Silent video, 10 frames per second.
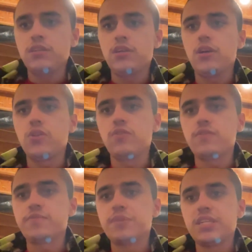Hello
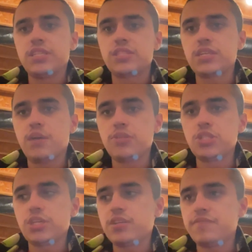everybody, it's Tom and
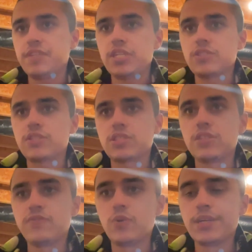Jerry fan
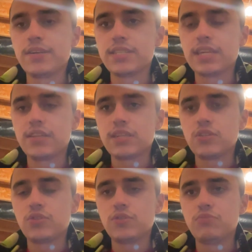64 here. It's now time to
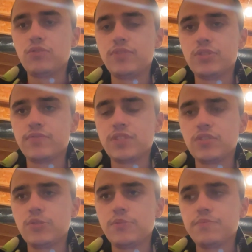do a movie
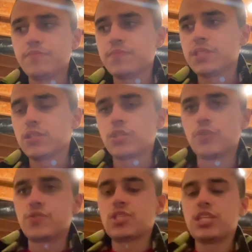review to
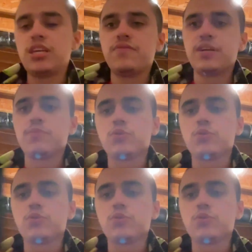City of Ember,